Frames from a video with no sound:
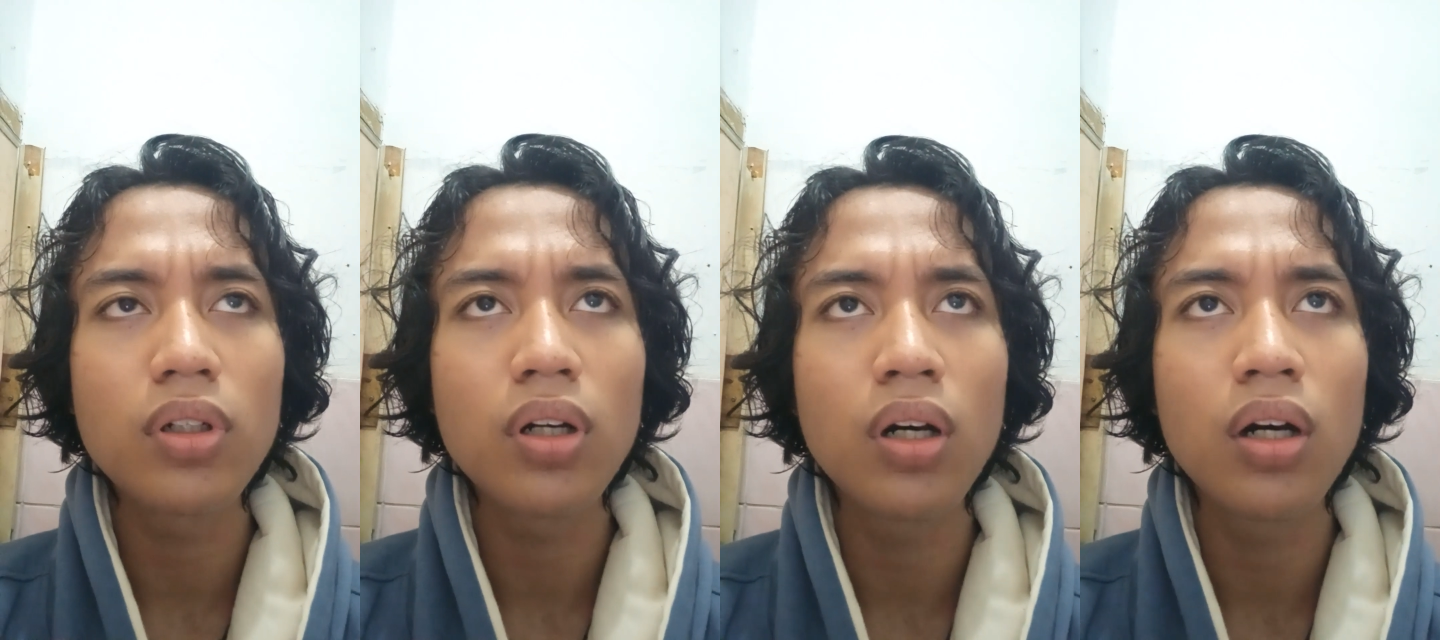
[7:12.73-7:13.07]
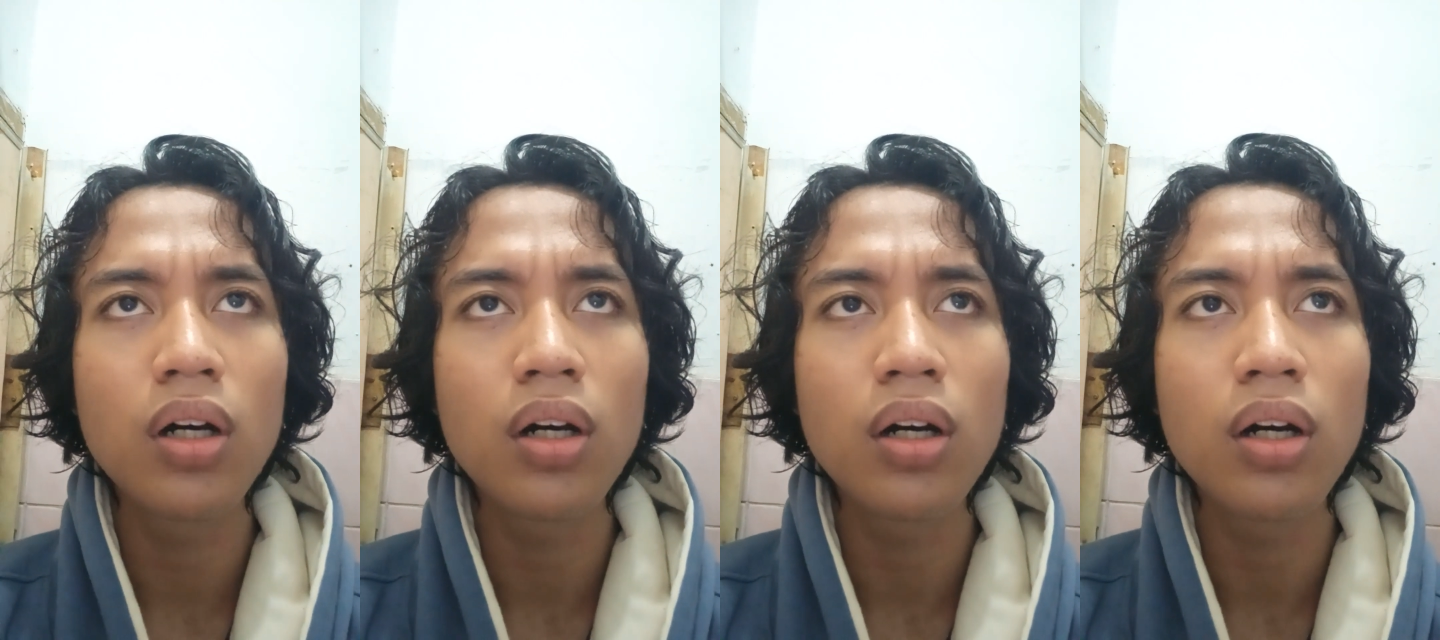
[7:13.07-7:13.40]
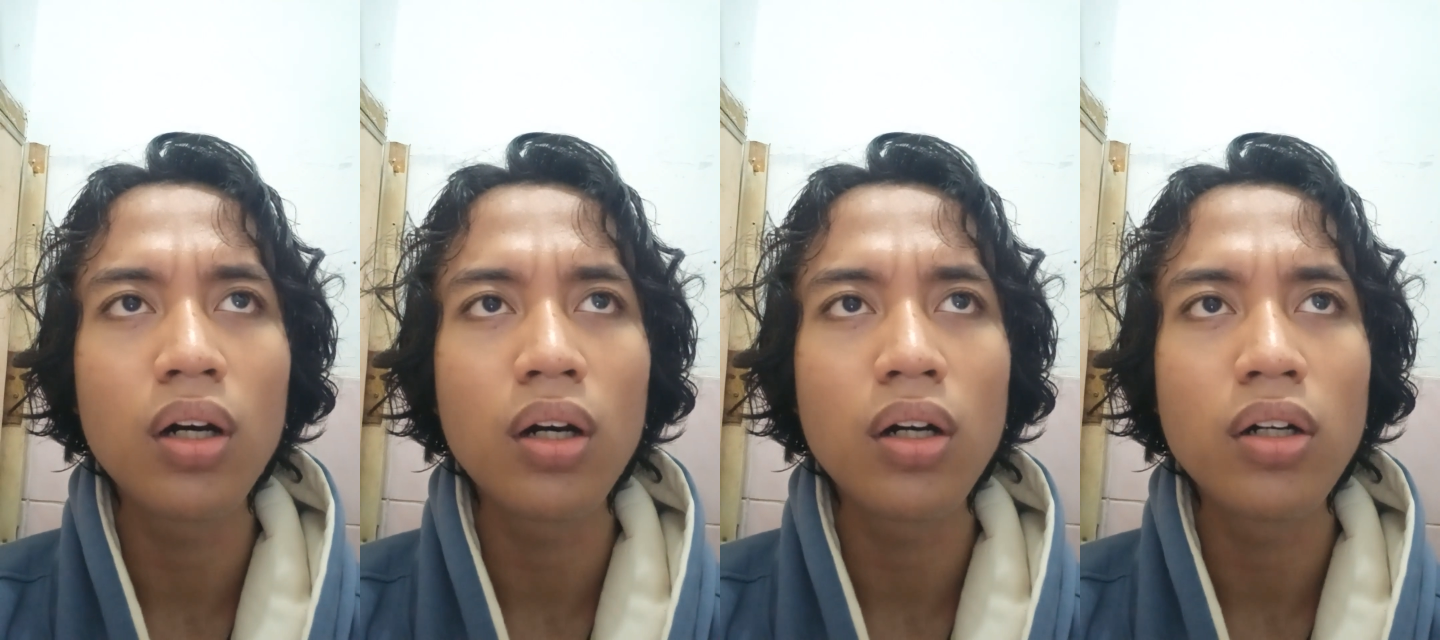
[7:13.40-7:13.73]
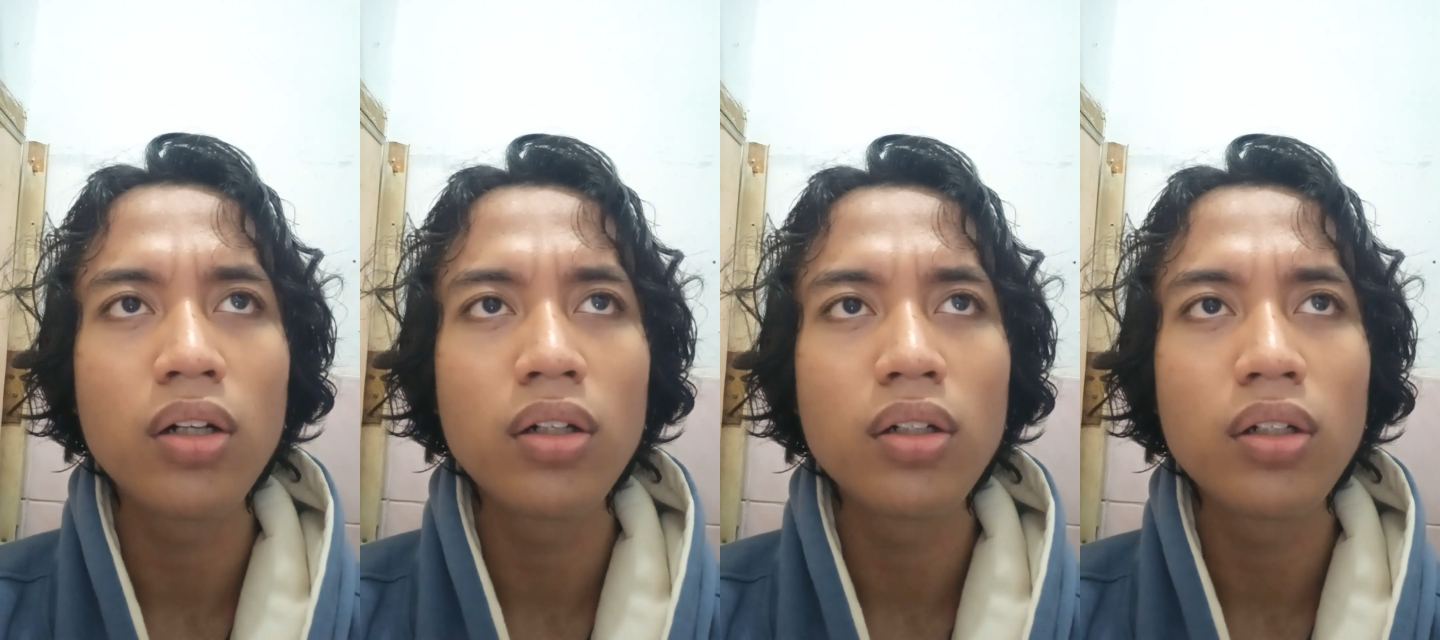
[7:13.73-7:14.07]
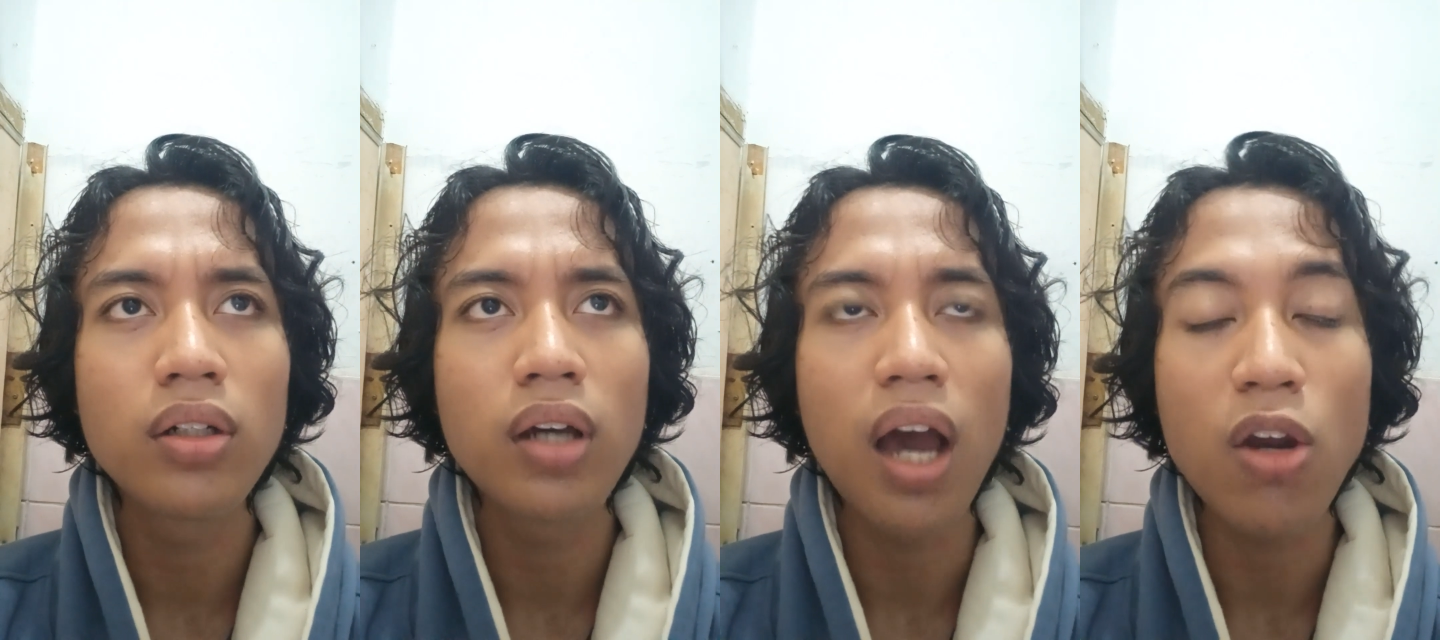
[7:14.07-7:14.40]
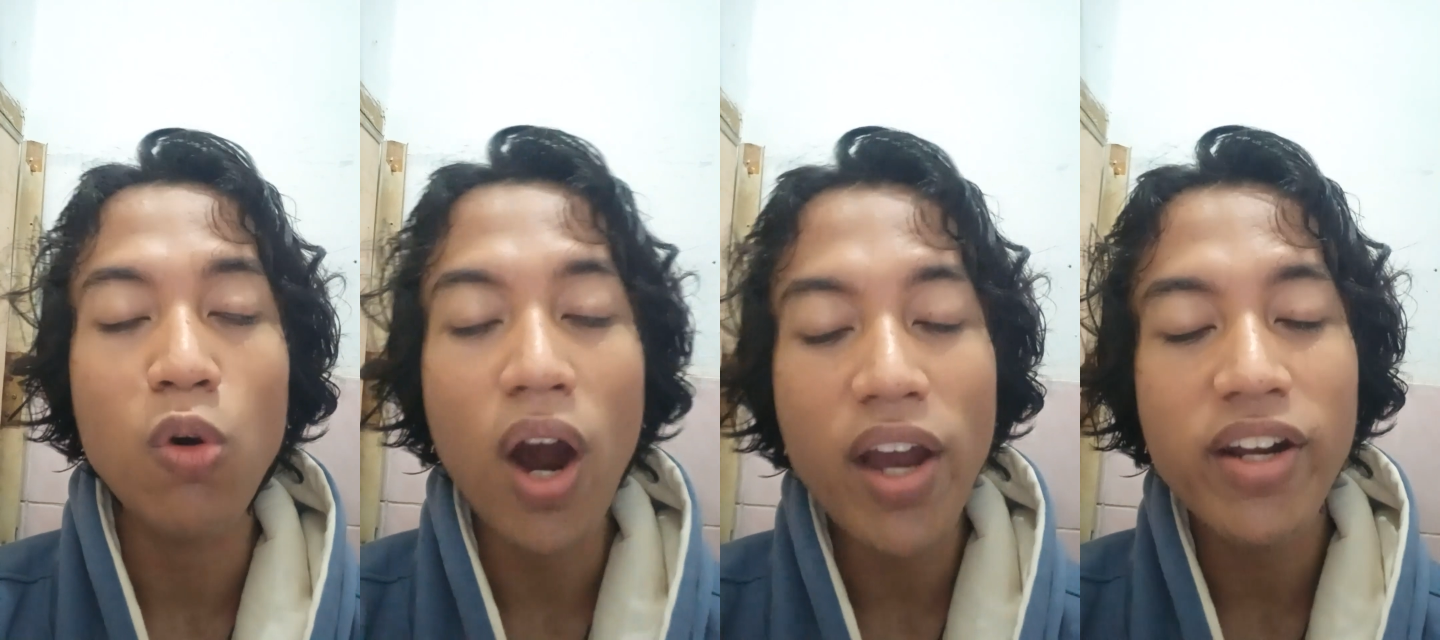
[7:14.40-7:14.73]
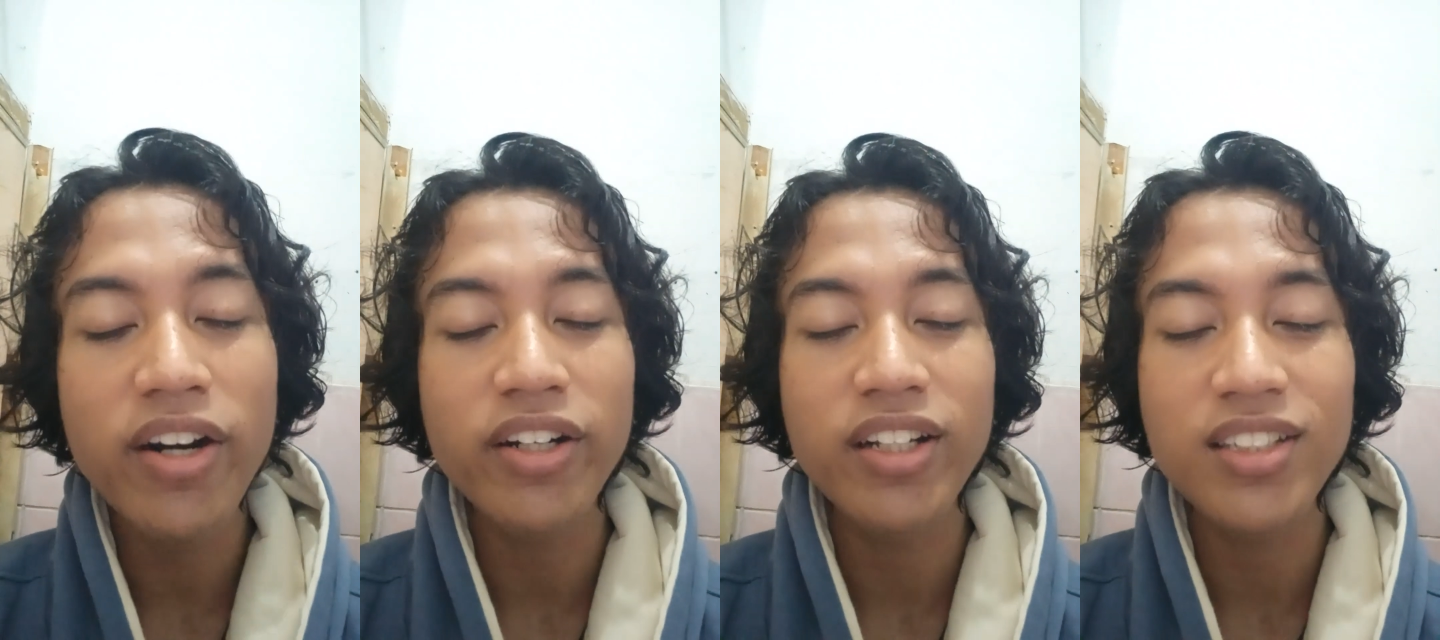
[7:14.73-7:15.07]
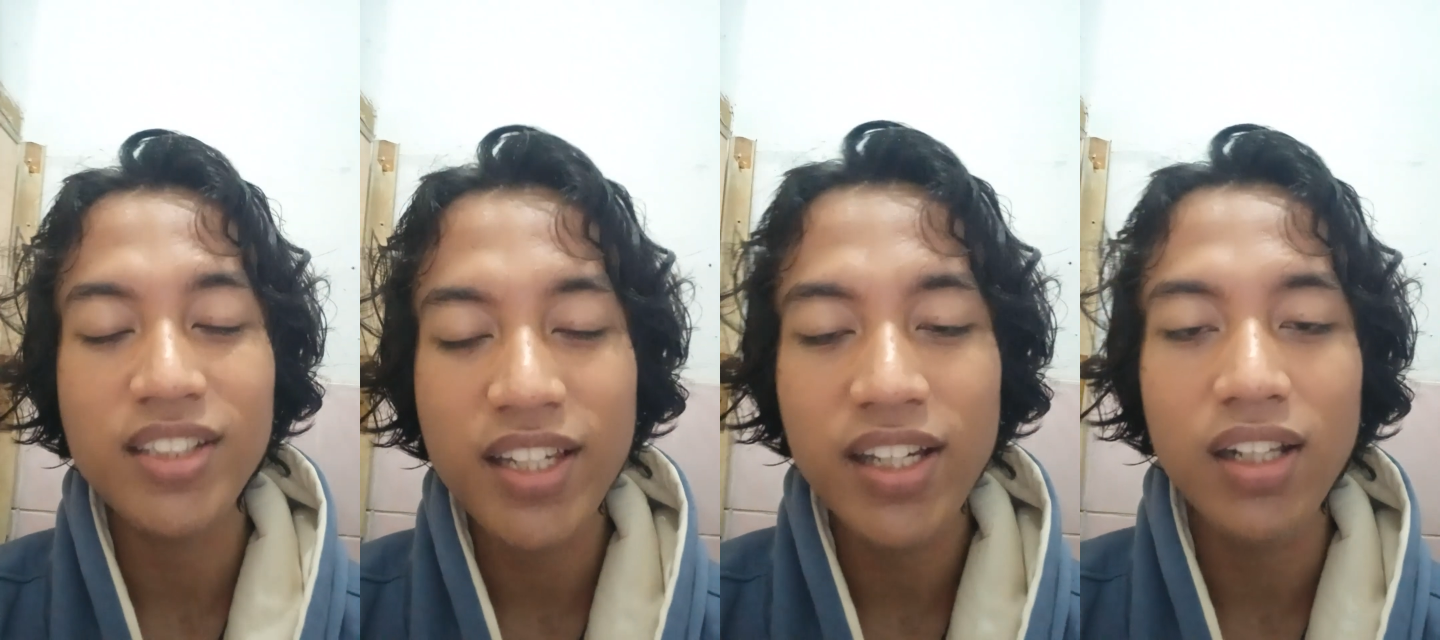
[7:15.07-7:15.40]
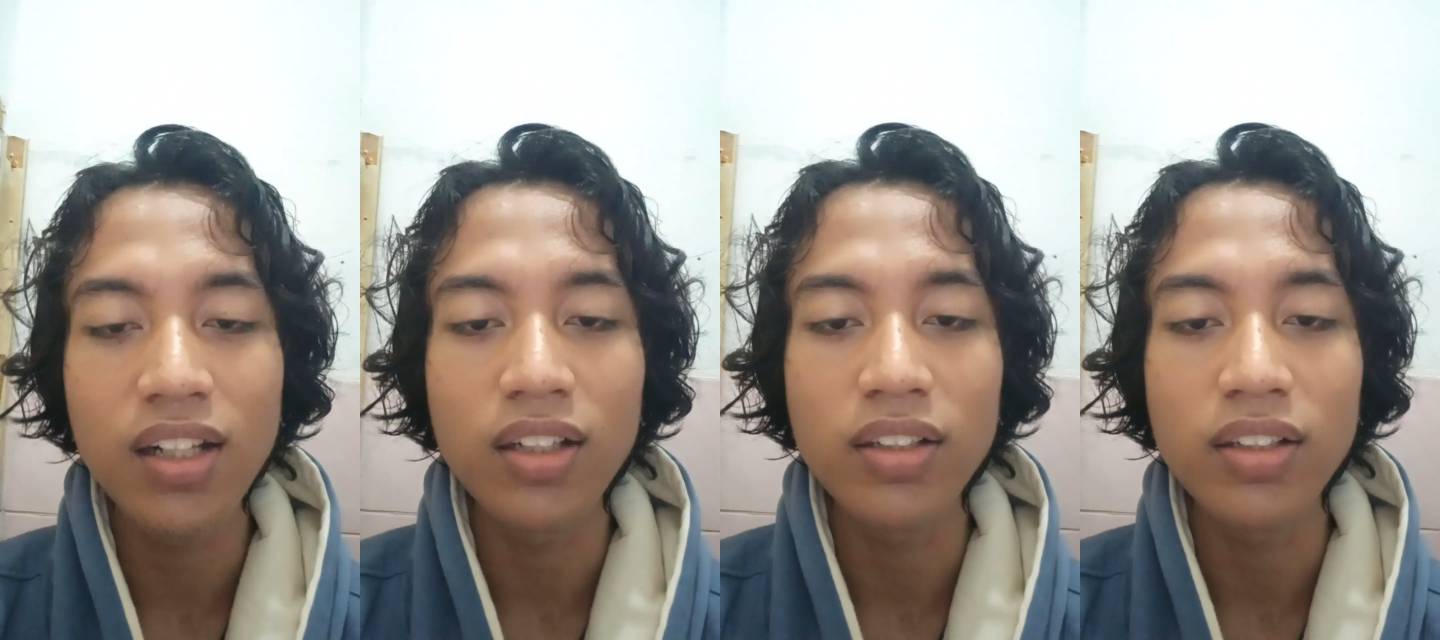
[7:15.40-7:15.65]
uh, acquire the skill,